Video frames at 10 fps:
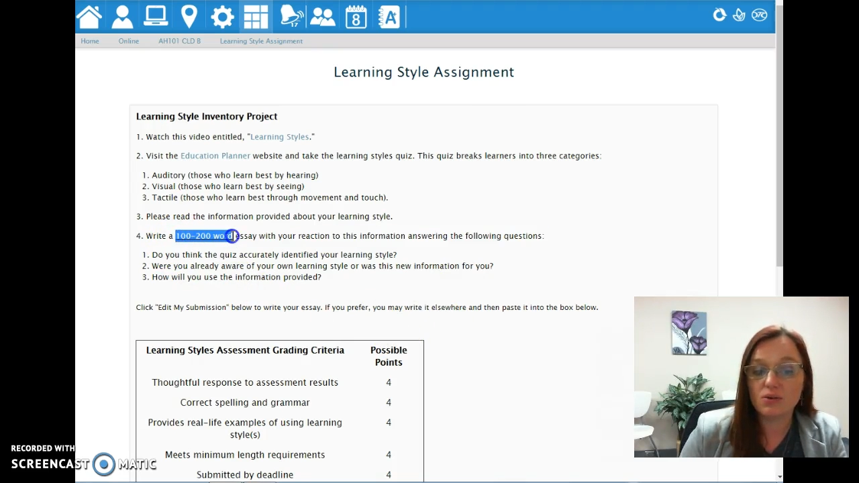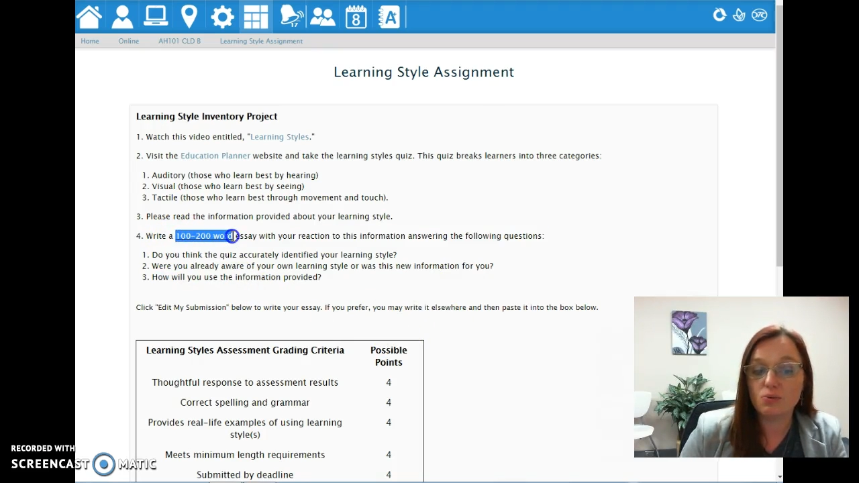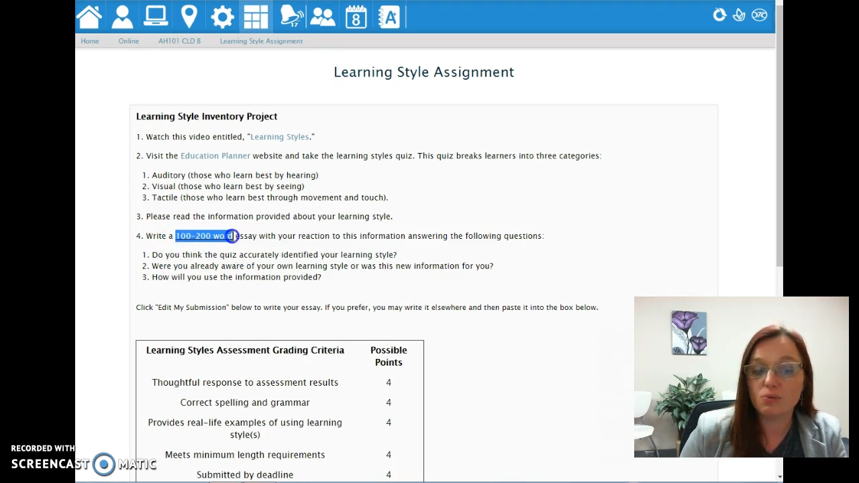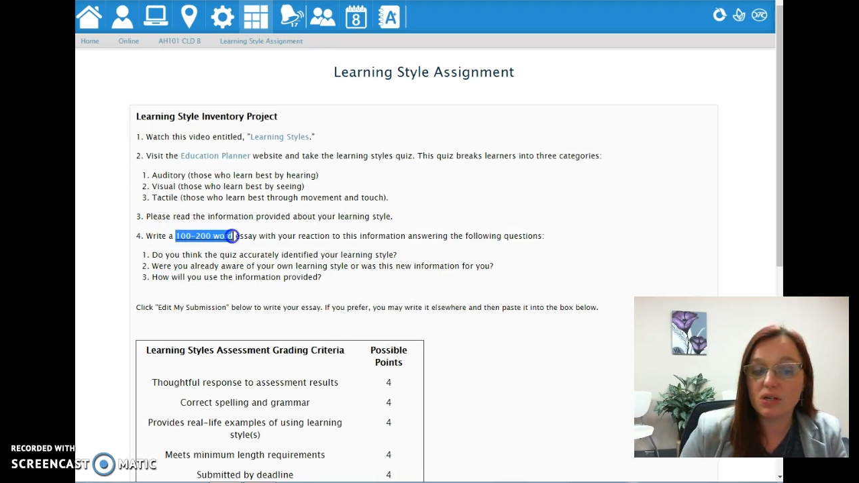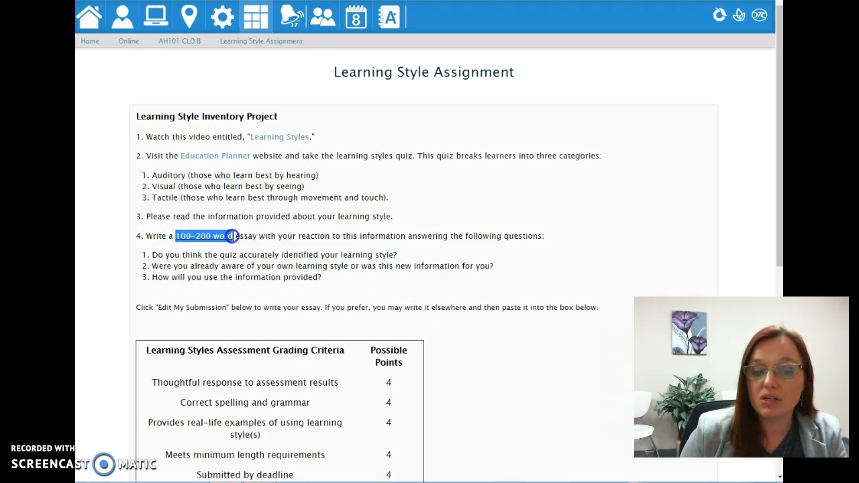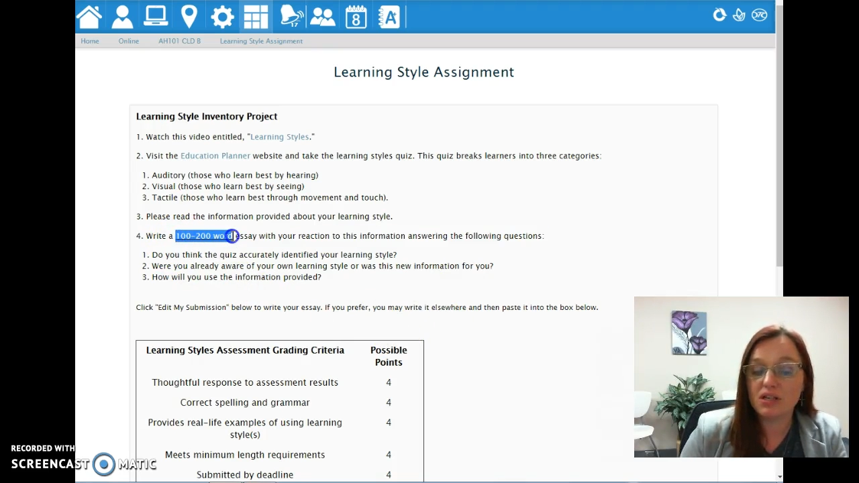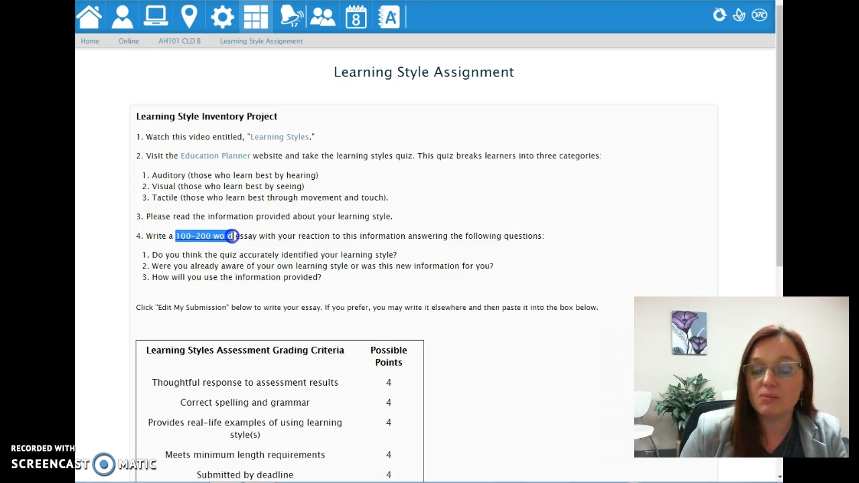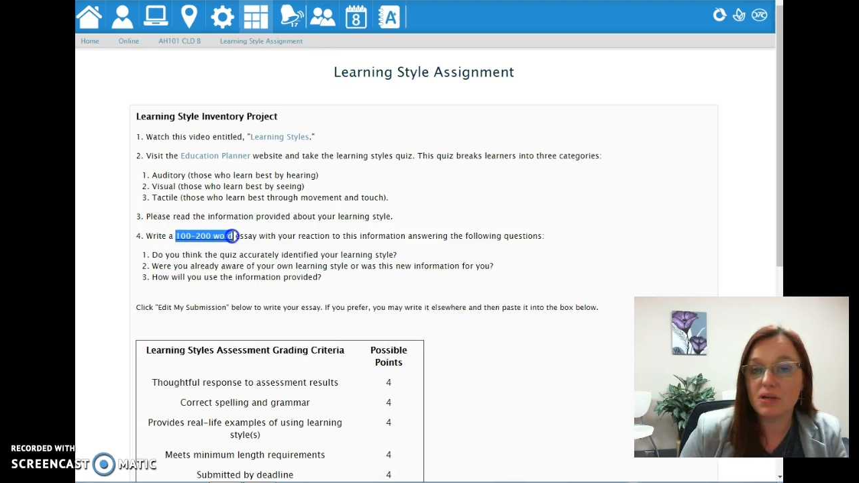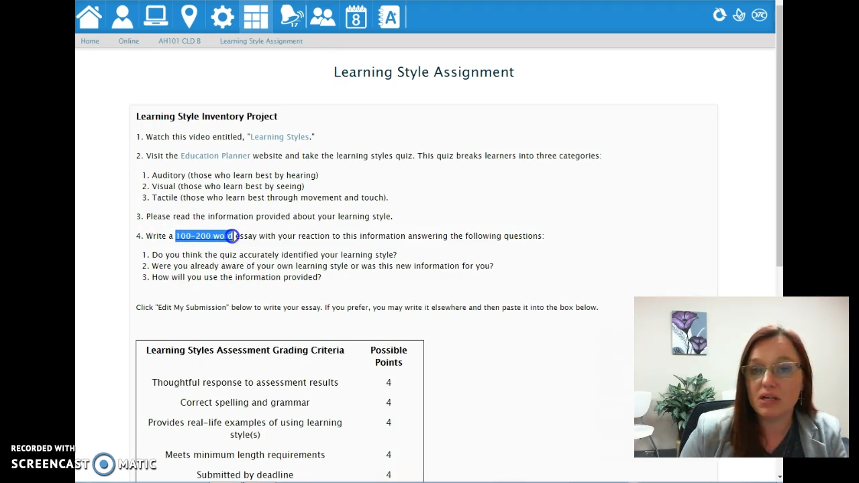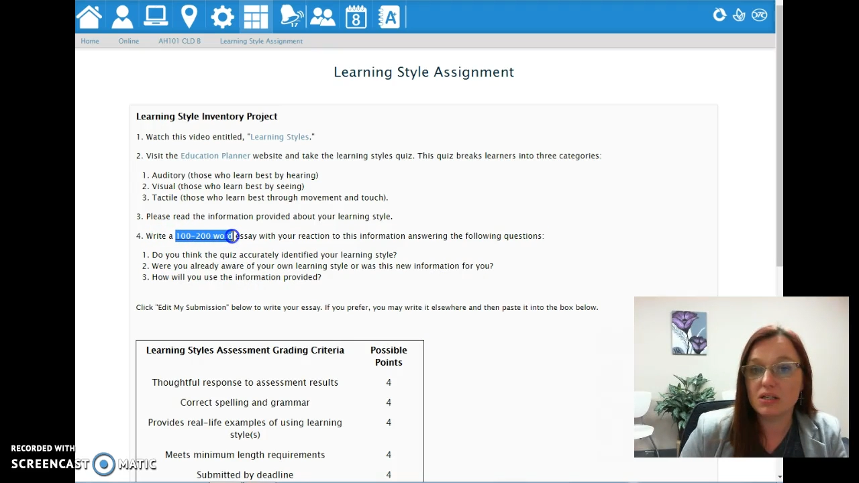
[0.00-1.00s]
They're a
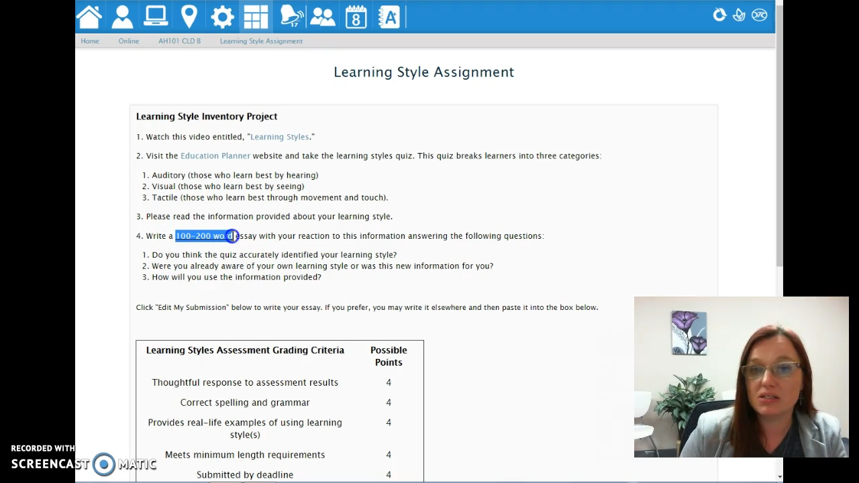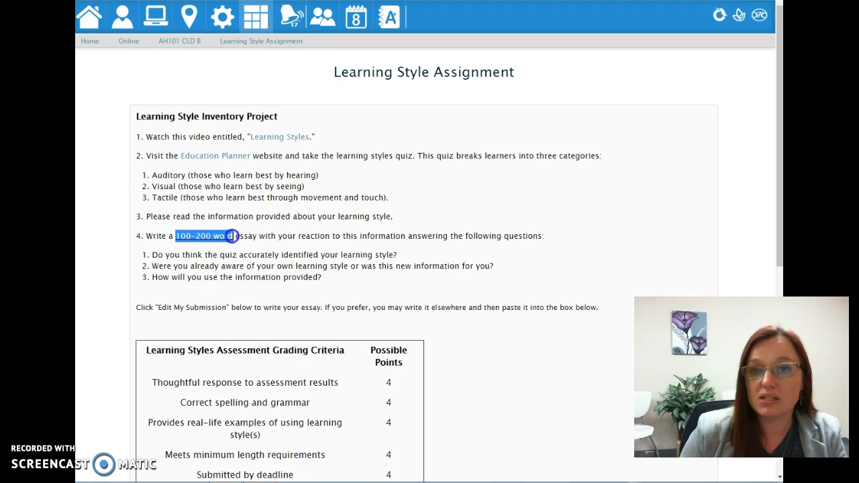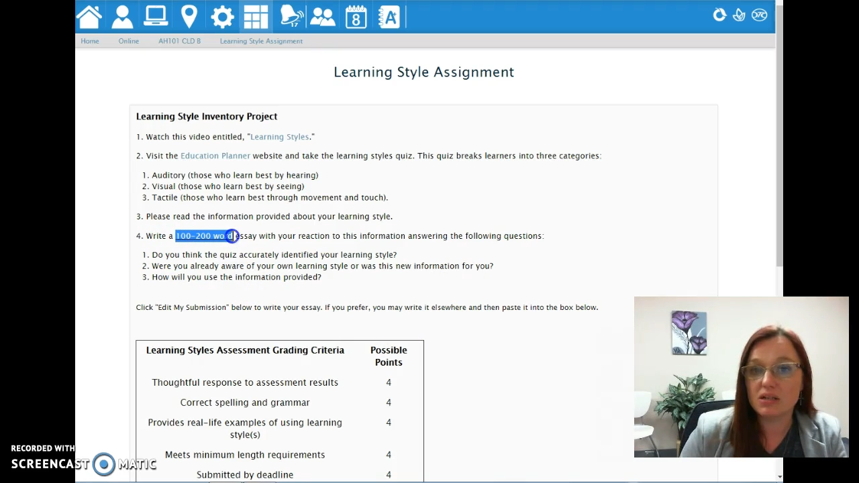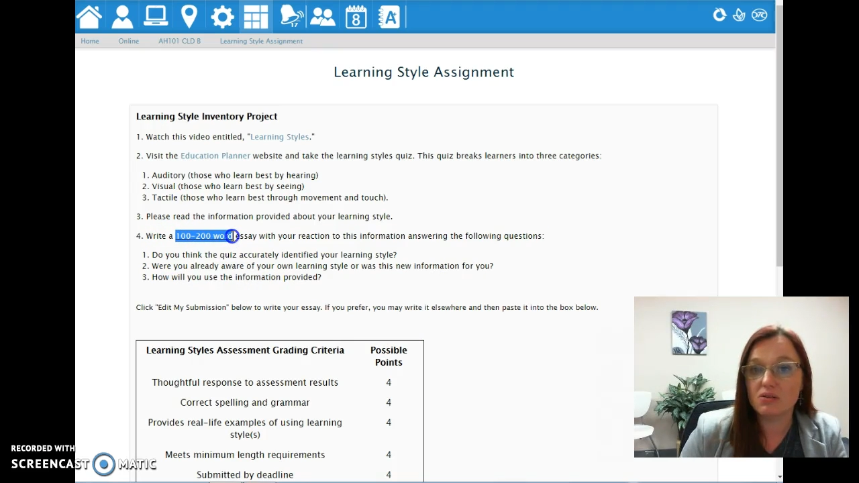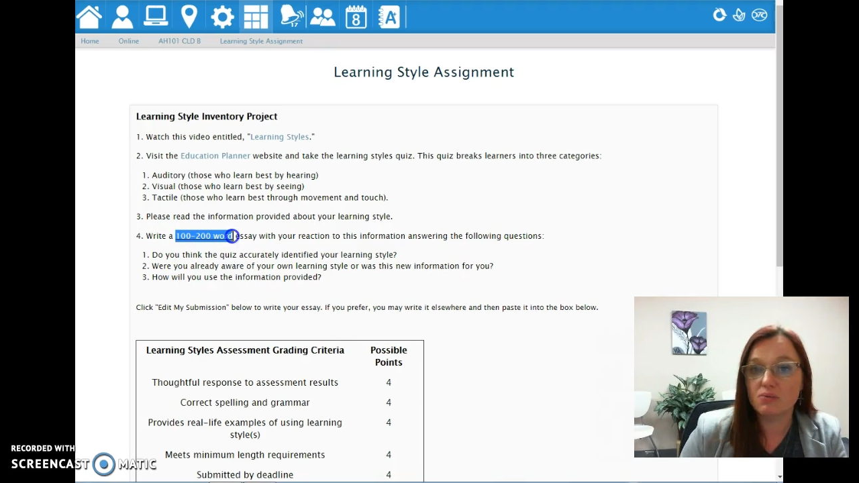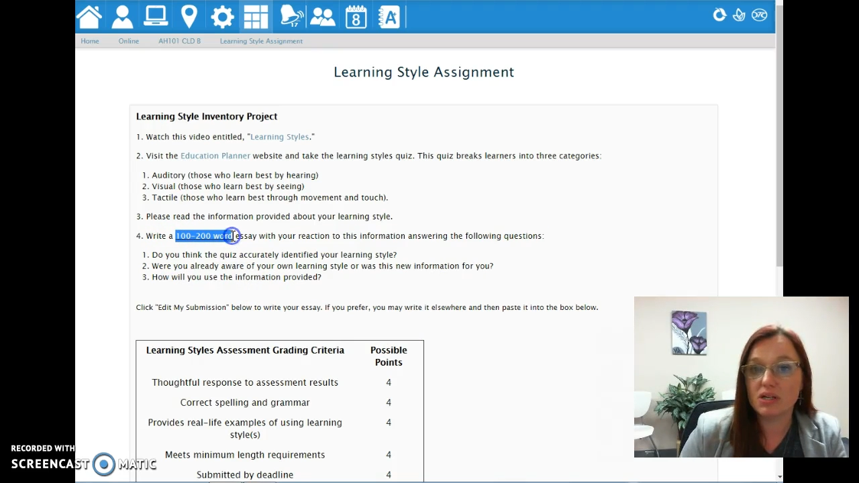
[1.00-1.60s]
really big deal.